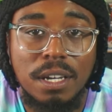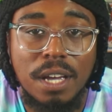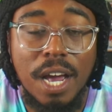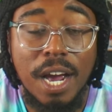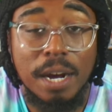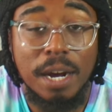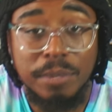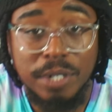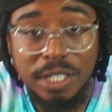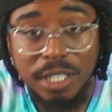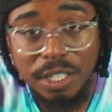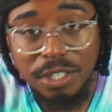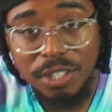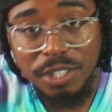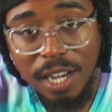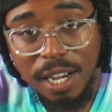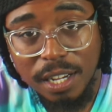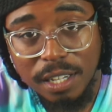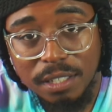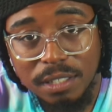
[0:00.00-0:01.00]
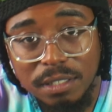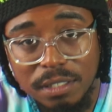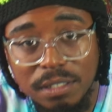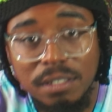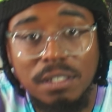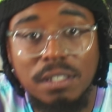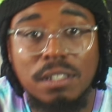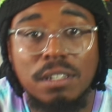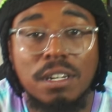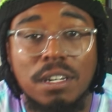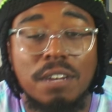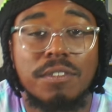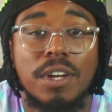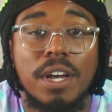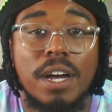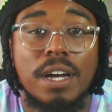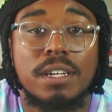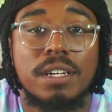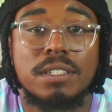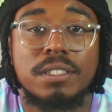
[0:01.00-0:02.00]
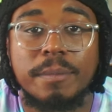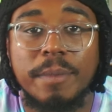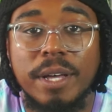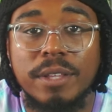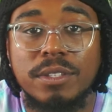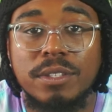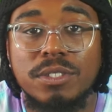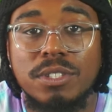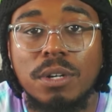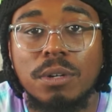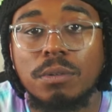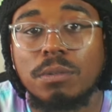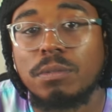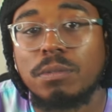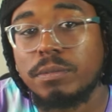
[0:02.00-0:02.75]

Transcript: I appreciate you guys. Love you guys. I'm out this hoe.